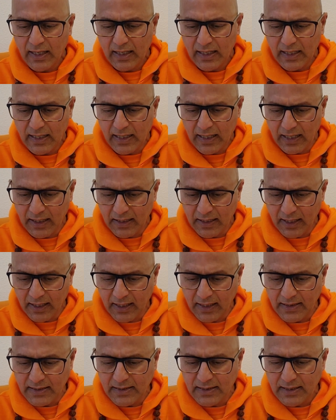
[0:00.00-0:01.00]

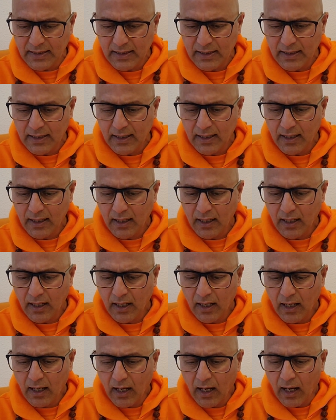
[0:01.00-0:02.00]
inherent,
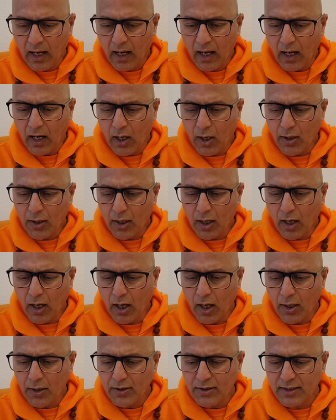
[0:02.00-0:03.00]
or
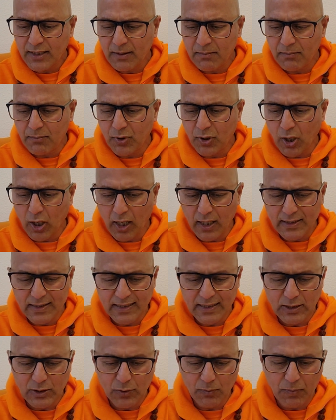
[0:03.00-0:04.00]
are they brought
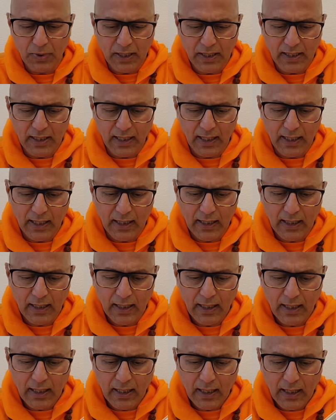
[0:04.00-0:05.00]
into being
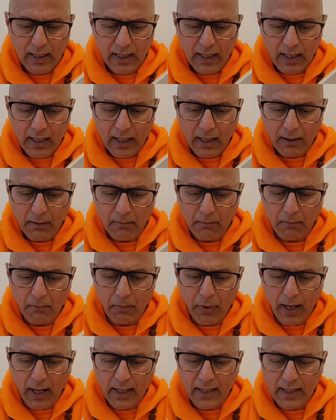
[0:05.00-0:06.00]

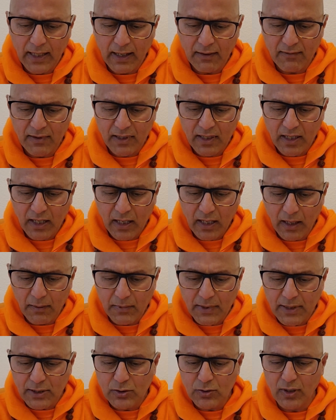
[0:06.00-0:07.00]
by our
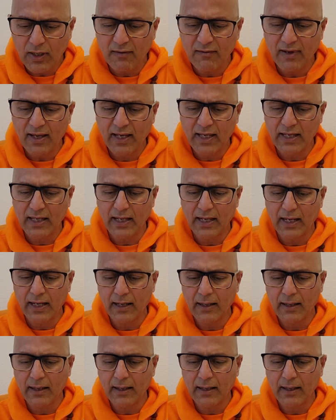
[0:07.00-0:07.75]
coming to awakening?